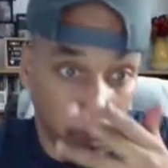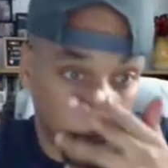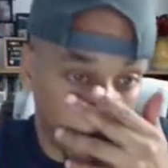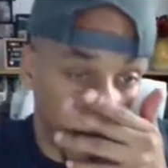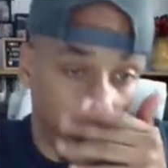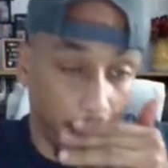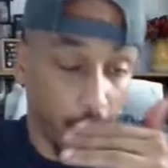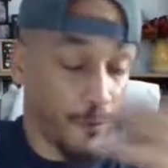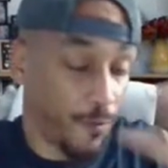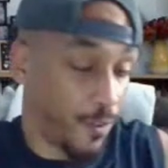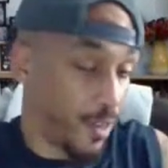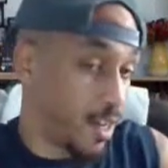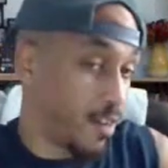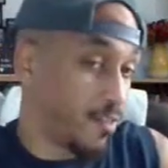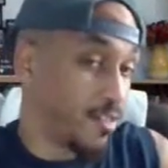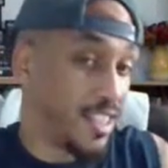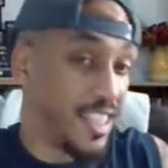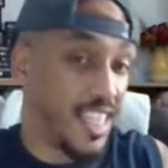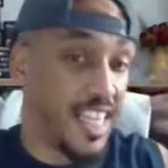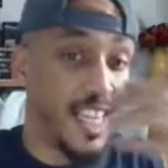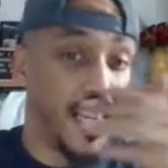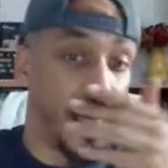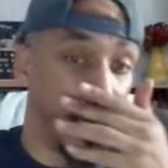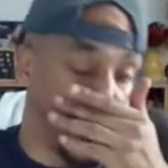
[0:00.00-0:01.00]
I don't think I've
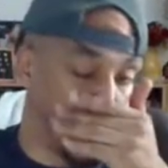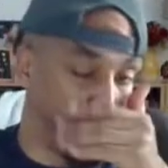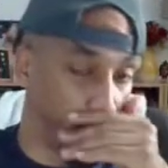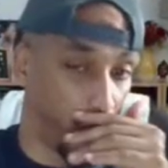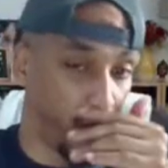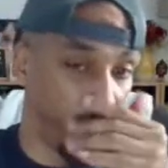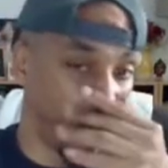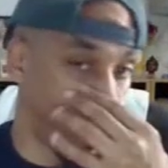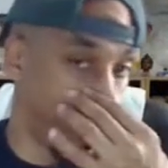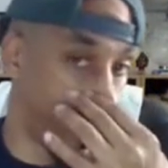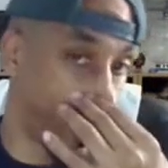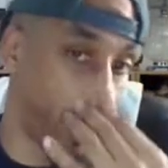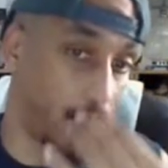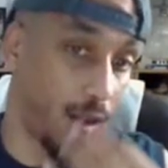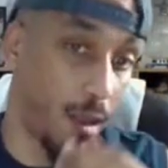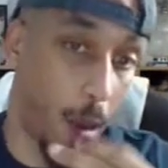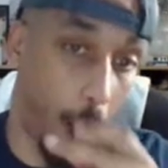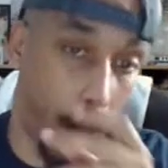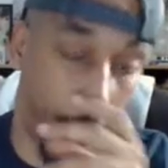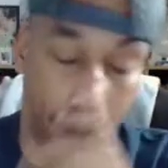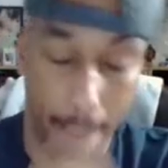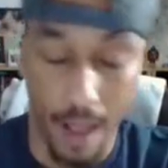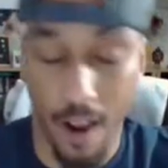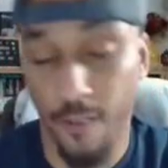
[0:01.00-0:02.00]
seen these before.
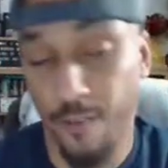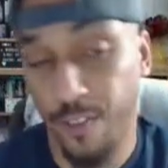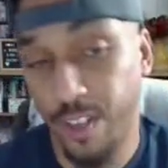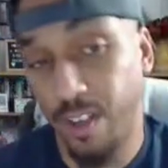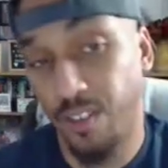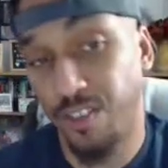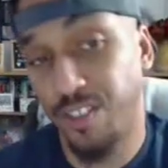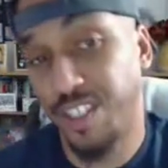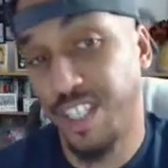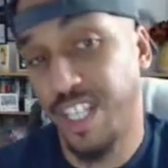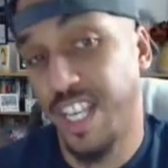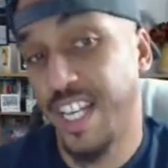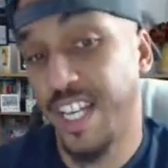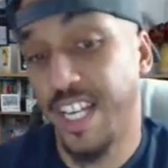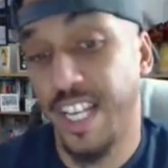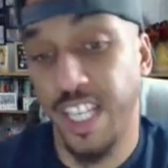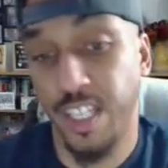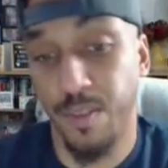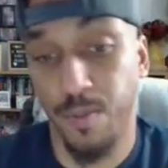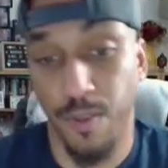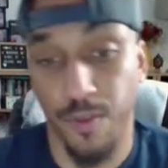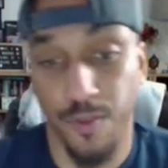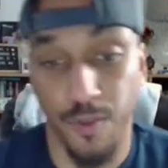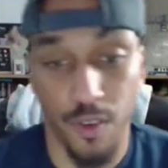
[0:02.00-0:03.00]
I don't think I've seen
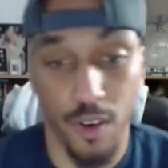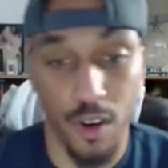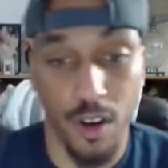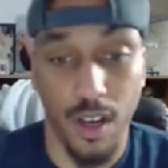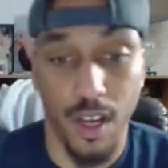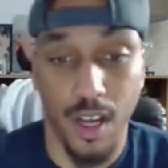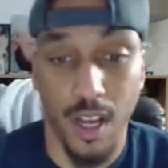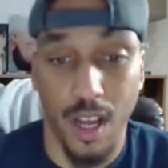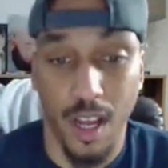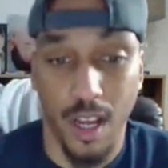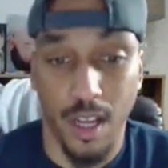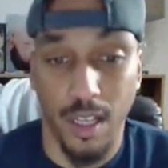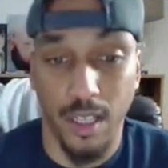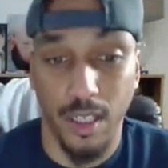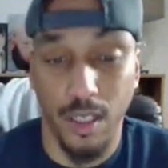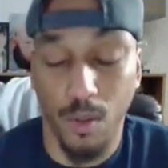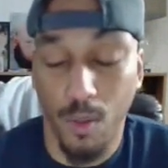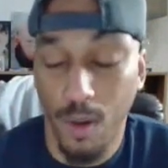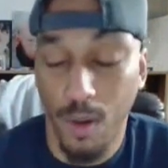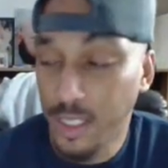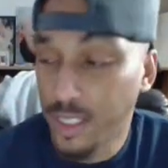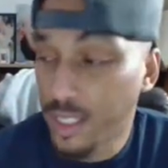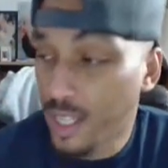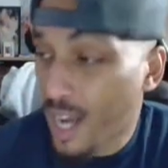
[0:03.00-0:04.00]
these before. The
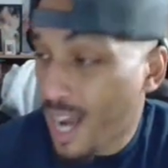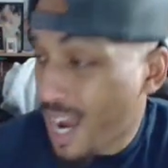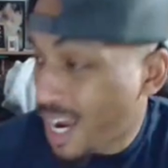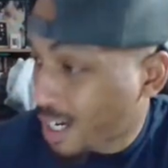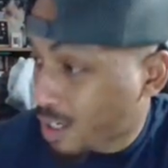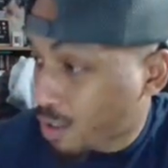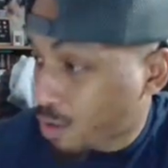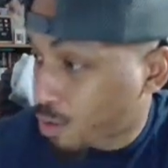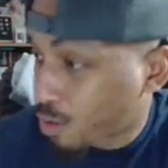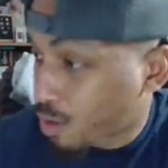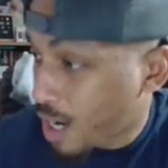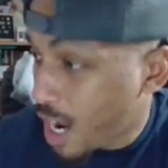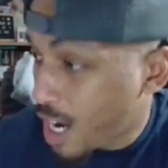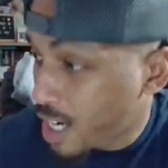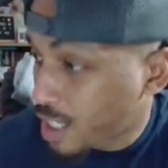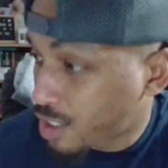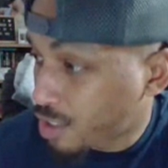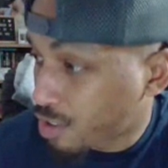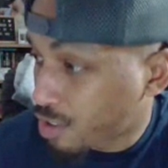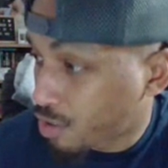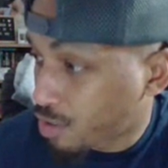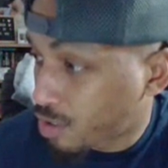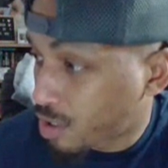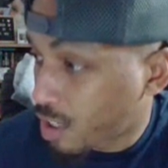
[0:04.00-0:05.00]
ones that I call
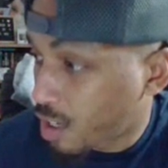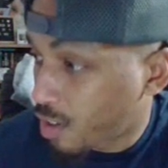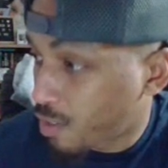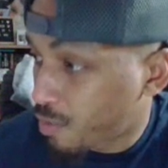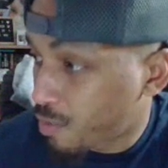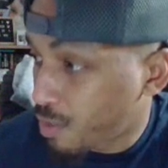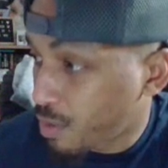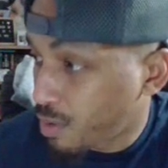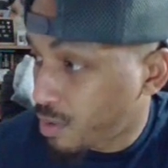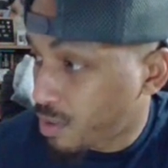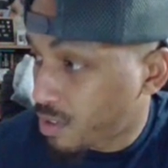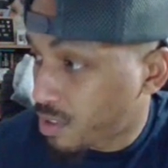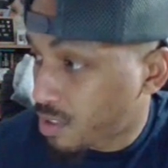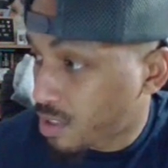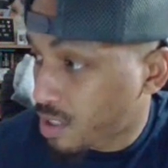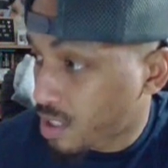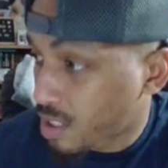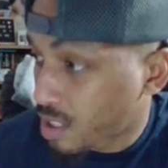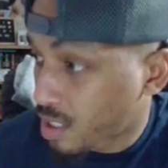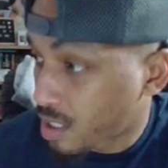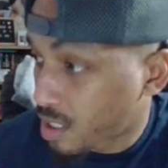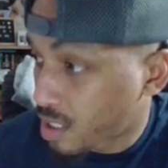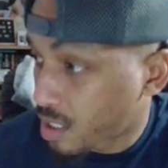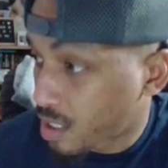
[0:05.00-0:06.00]
Astro Turf boots
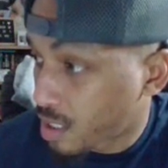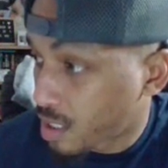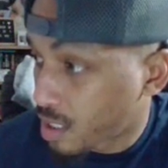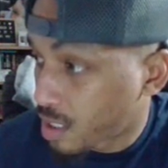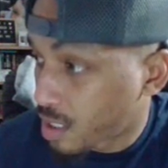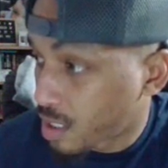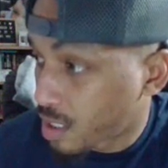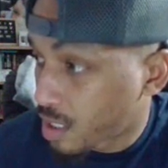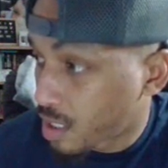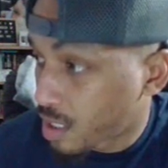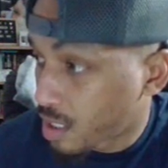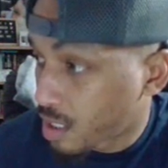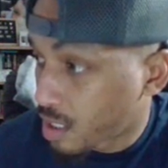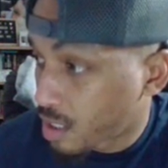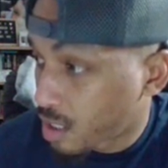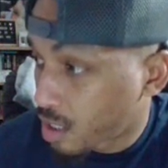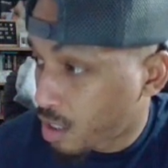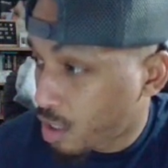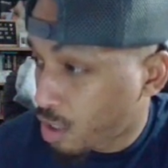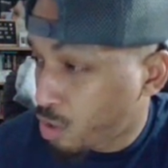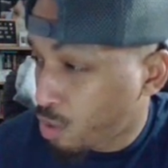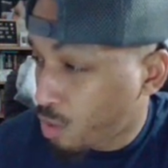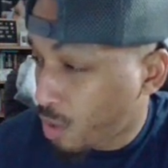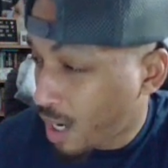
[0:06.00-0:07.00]

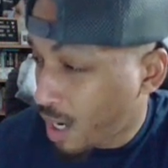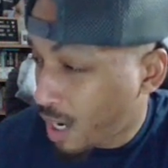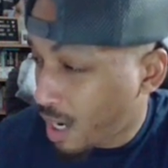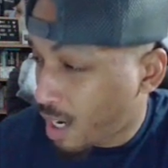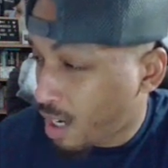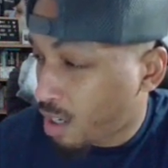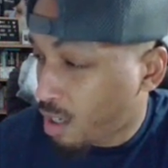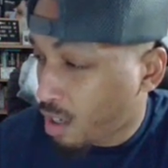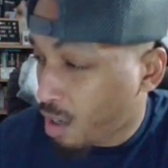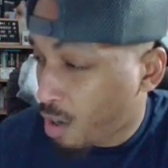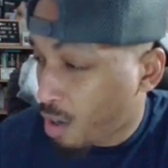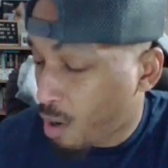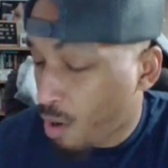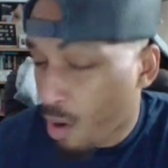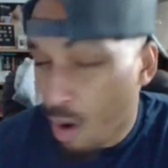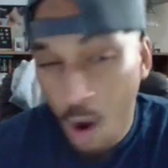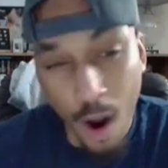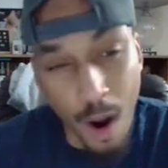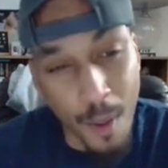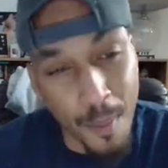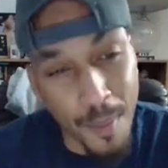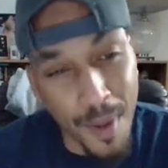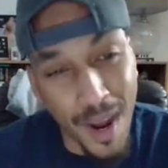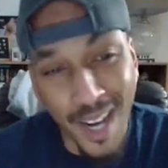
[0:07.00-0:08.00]
Or do I? Or
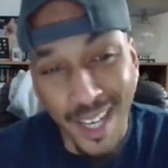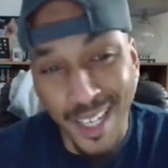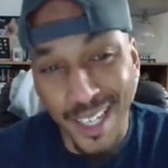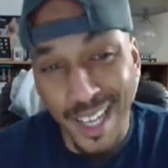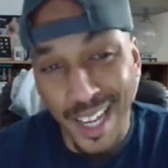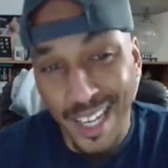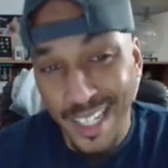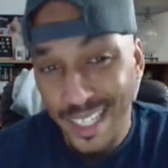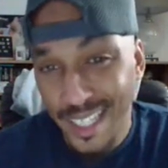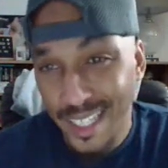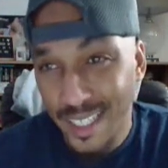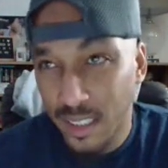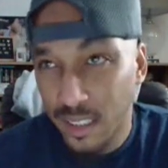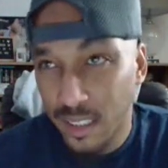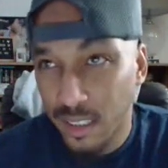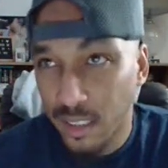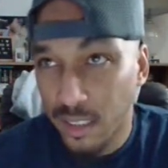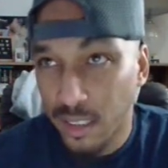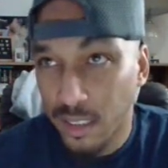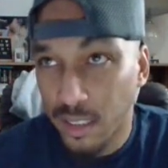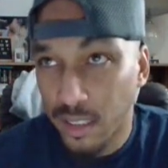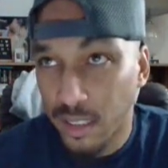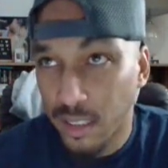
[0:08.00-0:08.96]
are mine like this?